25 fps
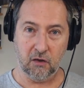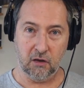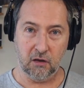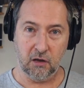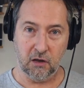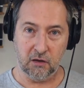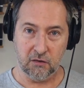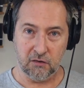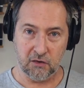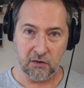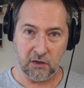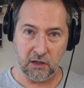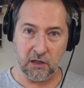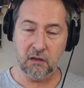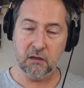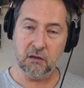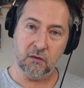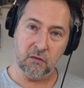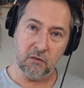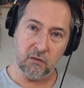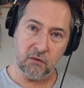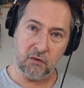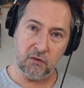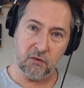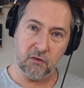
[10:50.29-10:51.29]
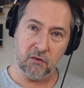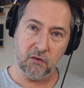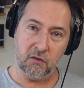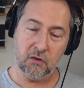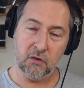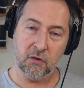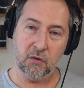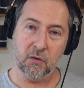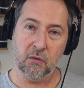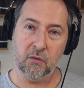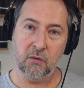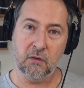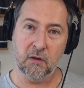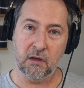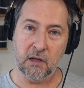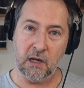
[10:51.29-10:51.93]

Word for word: it signals to the